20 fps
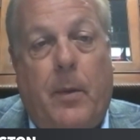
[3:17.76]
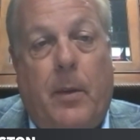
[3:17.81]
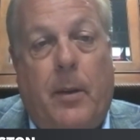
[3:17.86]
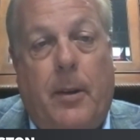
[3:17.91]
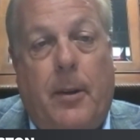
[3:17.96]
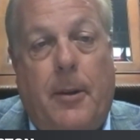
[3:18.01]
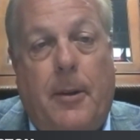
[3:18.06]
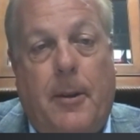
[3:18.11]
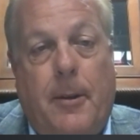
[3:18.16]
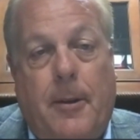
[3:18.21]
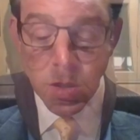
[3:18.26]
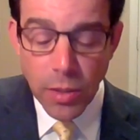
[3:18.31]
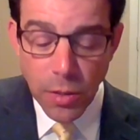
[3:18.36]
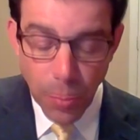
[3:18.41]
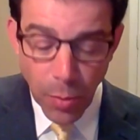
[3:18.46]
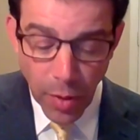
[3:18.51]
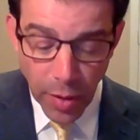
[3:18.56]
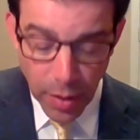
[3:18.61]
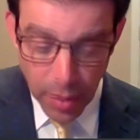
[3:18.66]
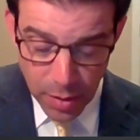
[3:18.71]
So let's
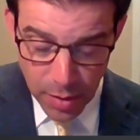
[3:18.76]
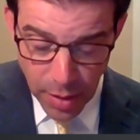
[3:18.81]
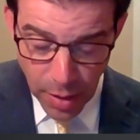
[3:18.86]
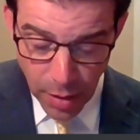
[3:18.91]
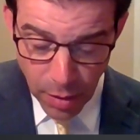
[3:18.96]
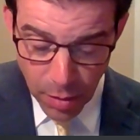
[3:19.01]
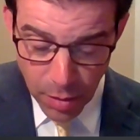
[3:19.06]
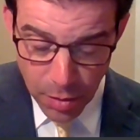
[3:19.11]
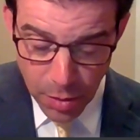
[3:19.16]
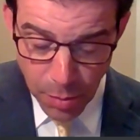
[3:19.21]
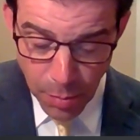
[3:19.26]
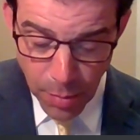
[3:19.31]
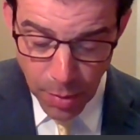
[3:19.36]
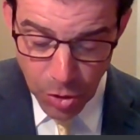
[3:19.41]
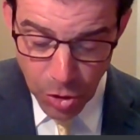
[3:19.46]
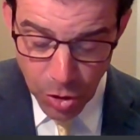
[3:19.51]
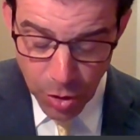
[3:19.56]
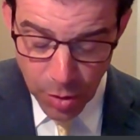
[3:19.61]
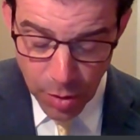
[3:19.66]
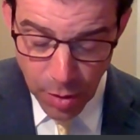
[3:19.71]
break it down because you
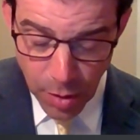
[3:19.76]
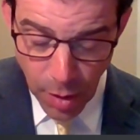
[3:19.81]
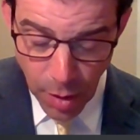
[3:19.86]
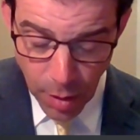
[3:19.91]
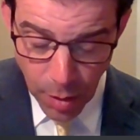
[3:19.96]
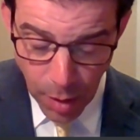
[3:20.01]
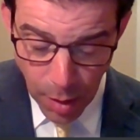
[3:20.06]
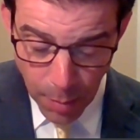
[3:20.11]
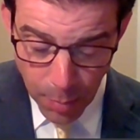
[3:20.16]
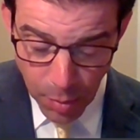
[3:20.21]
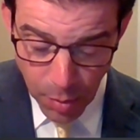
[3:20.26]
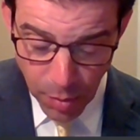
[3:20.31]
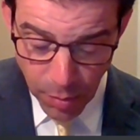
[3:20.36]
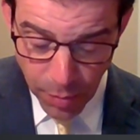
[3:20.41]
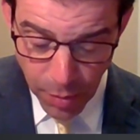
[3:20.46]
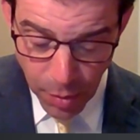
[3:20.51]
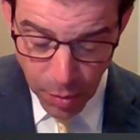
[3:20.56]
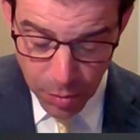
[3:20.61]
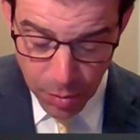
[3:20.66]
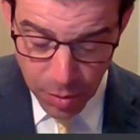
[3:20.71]
mentioned a couple of
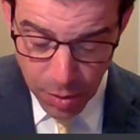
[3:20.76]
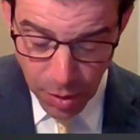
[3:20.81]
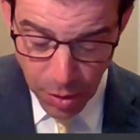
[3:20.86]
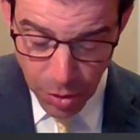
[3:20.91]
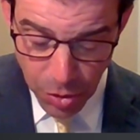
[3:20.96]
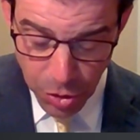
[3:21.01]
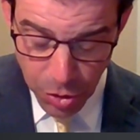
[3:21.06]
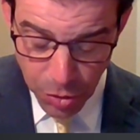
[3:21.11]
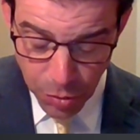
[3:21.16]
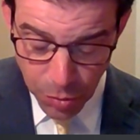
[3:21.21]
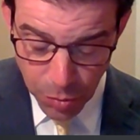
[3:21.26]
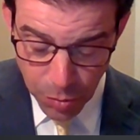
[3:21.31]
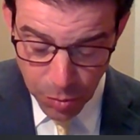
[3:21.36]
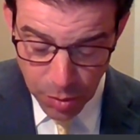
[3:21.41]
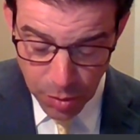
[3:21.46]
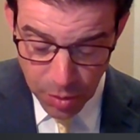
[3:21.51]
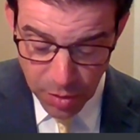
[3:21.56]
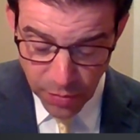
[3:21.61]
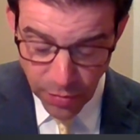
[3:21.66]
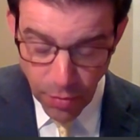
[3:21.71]
those issues.
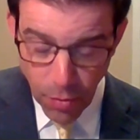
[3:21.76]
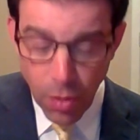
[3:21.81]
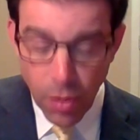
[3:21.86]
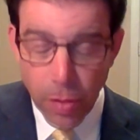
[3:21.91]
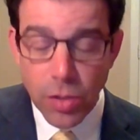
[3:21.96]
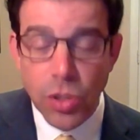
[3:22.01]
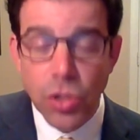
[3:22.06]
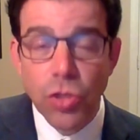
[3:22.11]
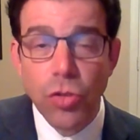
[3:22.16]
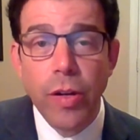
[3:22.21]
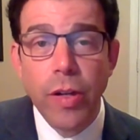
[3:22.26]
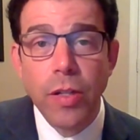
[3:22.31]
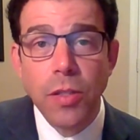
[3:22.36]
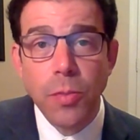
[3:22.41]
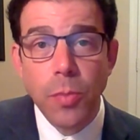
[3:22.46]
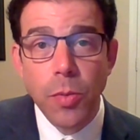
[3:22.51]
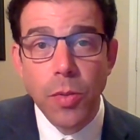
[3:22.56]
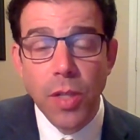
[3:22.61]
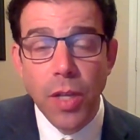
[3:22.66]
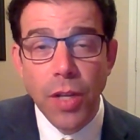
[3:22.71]
As far as
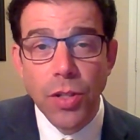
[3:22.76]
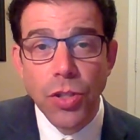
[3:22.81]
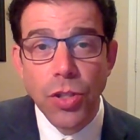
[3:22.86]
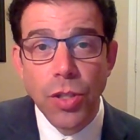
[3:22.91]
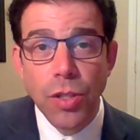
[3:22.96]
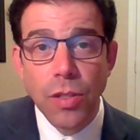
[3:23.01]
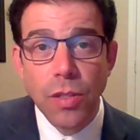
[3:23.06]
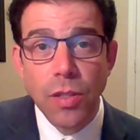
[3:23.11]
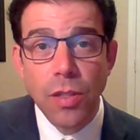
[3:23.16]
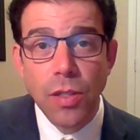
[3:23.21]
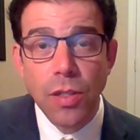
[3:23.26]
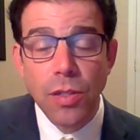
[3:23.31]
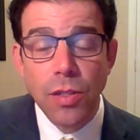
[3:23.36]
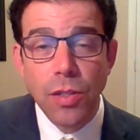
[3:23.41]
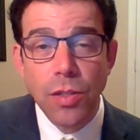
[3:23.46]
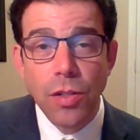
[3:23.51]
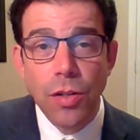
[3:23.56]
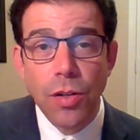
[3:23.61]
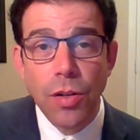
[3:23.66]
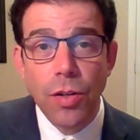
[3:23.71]
transportation is
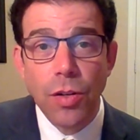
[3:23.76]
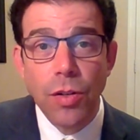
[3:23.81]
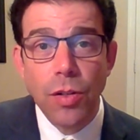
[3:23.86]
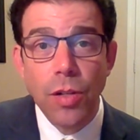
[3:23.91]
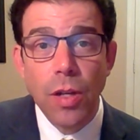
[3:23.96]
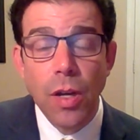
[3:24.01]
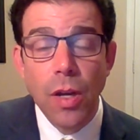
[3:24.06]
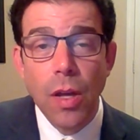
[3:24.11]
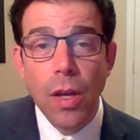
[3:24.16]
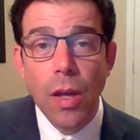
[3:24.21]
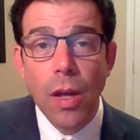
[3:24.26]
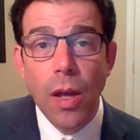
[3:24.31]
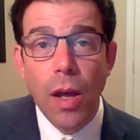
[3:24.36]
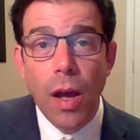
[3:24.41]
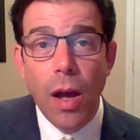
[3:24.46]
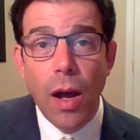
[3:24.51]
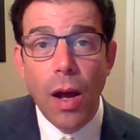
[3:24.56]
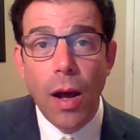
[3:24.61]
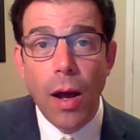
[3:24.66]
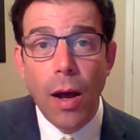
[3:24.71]
concerned,
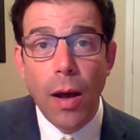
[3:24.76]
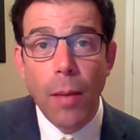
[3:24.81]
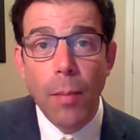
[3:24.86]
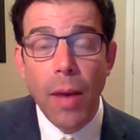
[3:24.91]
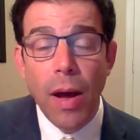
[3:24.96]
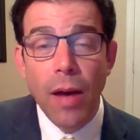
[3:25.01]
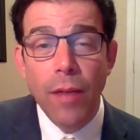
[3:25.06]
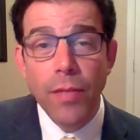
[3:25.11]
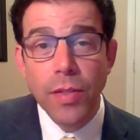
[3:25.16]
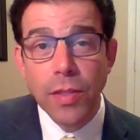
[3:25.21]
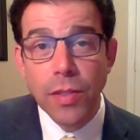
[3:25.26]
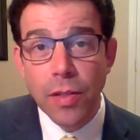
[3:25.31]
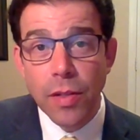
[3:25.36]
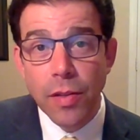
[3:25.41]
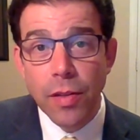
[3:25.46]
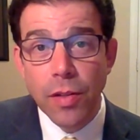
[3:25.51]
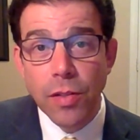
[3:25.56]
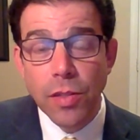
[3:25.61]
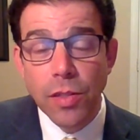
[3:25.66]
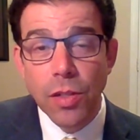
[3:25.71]
um, obviously
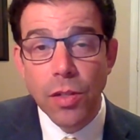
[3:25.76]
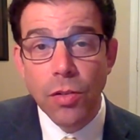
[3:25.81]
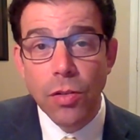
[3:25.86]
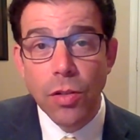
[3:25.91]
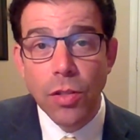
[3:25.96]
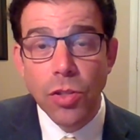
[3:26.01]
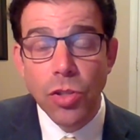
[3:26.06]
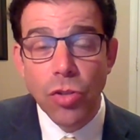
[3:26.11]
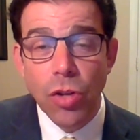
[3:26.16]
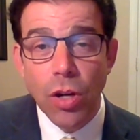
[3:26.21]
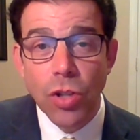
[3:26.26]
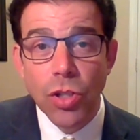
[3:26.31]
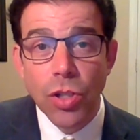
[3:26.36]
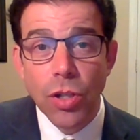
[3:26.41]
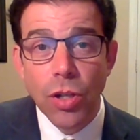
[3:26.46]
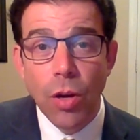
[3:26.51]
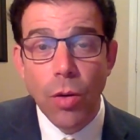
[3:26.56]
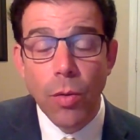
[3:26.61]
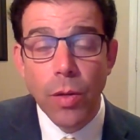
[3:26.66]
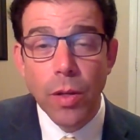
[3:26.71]
there's still construction
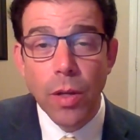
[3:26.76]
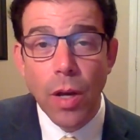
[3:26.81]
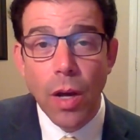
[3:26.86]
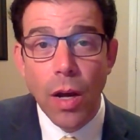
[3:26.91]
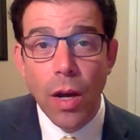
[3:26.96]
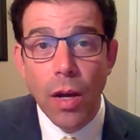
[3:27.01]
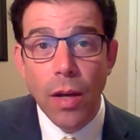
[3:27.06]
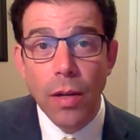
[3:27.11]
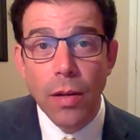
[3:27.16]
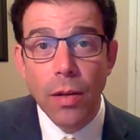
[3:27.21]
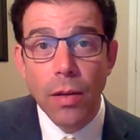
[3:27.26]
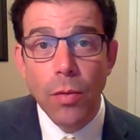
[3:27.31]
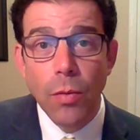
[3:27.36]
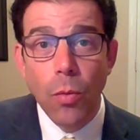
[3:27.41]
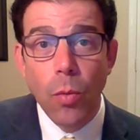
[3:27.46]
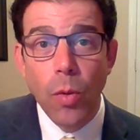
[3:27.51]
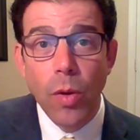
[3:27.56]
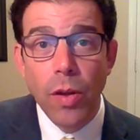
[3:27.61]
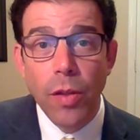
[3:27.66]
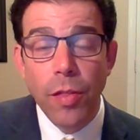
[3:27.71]
going on
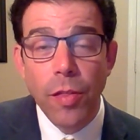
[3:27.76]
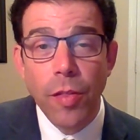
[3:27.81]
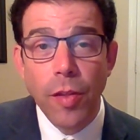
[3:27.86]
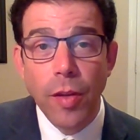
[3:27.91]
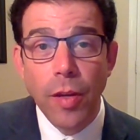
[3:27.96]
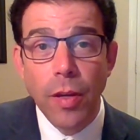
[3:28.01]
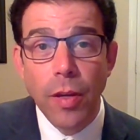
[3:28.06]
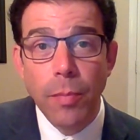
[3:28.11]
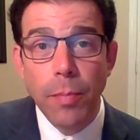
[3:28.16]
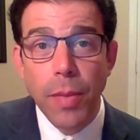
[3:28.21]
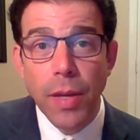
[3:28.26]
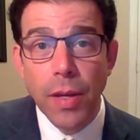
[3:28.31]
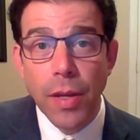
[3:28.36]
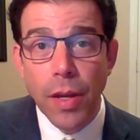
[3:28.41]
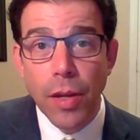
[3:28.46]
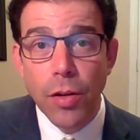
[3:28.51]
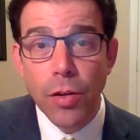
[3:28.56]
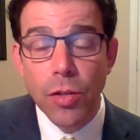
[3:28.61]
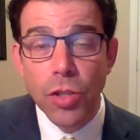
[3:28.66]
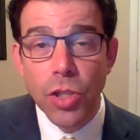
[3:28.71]
with the big
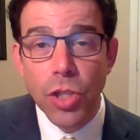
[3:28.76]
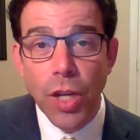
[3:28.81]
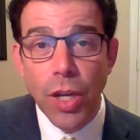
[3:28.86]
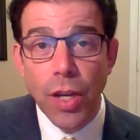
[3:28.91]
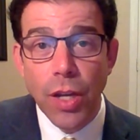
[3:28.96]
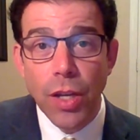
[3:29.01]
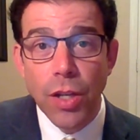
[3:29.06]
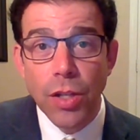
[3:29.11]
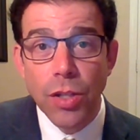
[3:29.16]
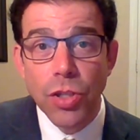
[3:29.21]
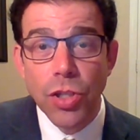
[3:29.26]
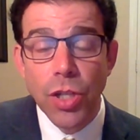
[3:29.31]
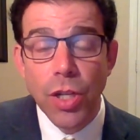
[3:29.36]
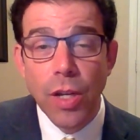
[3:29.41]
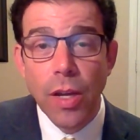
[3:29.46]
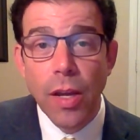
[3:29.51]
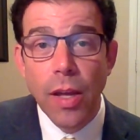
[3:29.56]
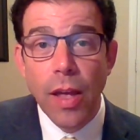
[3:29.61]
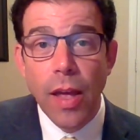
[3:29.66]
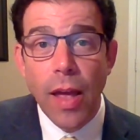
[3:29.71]
interchange
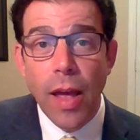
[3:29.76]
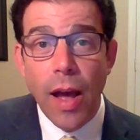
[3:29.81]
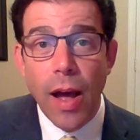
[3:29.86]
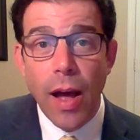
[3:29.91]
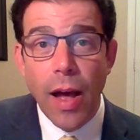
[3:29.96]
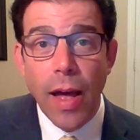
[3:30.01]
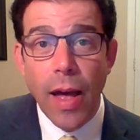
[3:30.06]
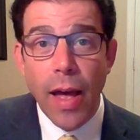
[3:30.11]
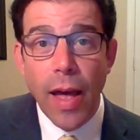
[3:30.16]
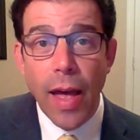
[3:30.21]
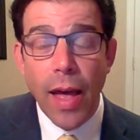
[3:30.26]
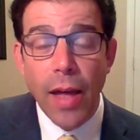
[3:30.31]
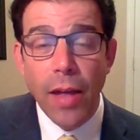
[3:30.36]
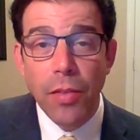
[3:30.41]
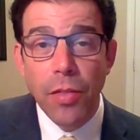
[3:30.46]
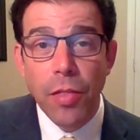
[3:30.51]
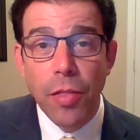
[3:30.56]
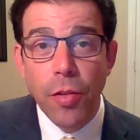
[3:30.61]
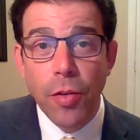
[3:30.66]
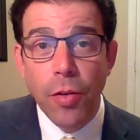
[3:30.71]
uh,
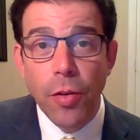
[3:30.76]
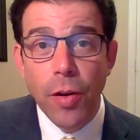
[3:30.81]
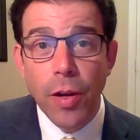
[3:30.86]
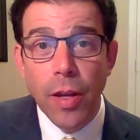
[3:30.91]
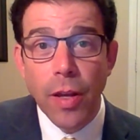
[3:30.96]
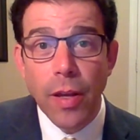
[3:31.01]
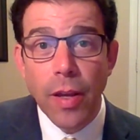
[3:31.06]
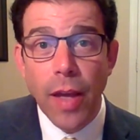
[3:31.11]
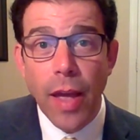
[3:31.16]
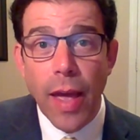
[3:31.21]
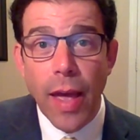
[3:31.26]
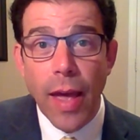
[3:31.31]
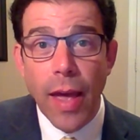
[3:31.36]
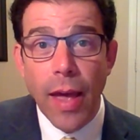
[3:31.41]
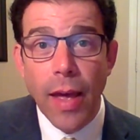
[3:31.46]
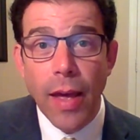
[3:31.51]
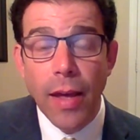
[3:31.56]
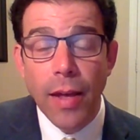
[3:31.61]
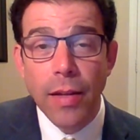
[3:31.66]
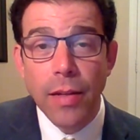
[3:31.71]
at 30
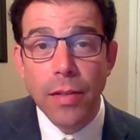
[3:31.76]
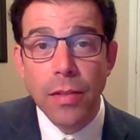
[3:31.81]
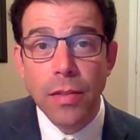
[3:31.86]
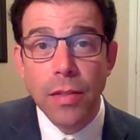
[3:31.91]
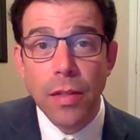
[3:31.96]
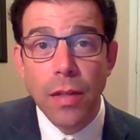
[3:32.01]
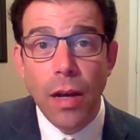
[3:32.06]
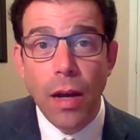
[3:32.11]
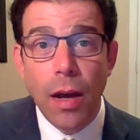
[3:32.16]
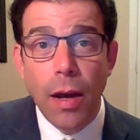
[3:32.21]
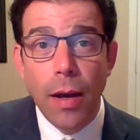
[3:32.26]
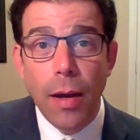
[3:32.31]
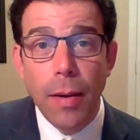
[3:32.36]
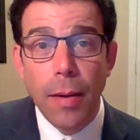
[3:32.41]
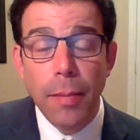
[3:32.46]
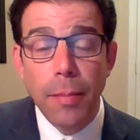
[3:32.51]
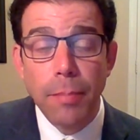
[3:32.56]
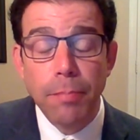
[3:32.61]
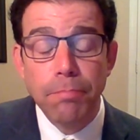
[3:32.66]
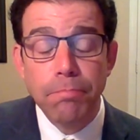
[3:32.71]
and
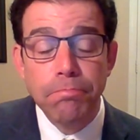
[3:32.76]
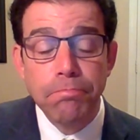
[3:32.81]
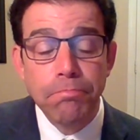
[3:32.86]
um,